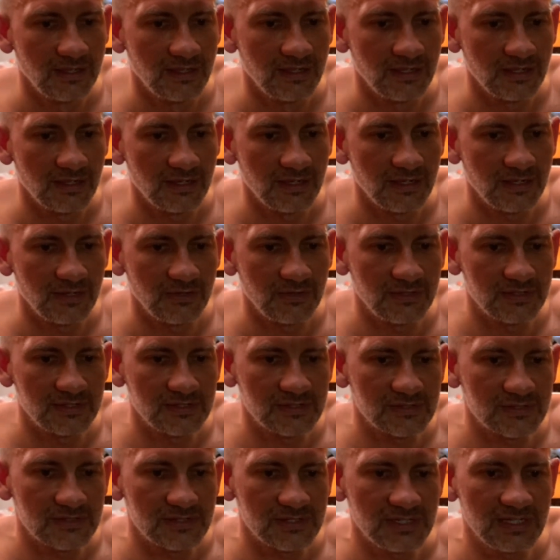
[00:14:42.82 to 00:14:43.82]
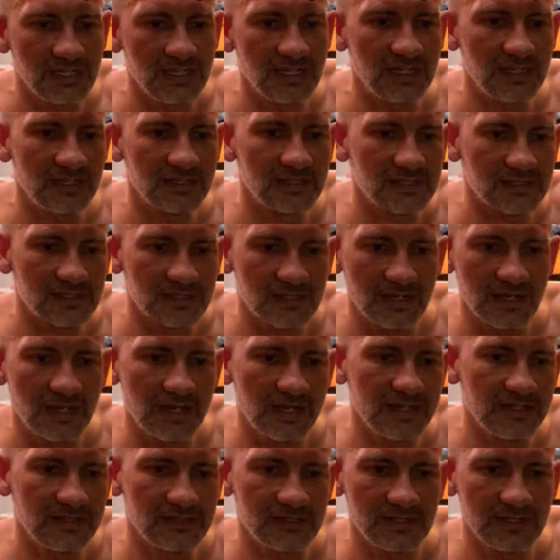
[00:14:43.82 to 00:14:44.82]
You can see it
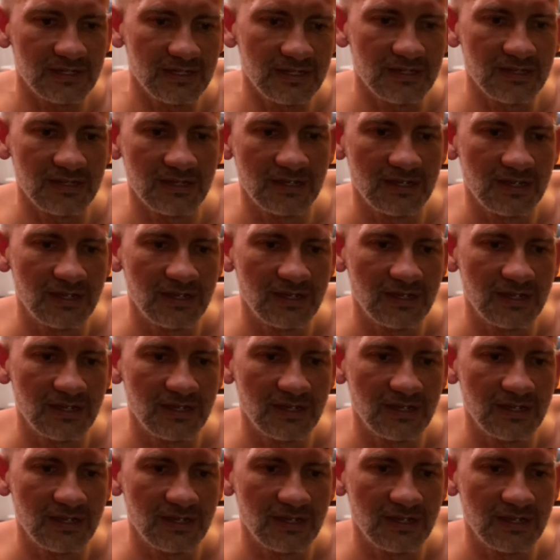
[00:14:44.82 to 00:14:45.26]
slides in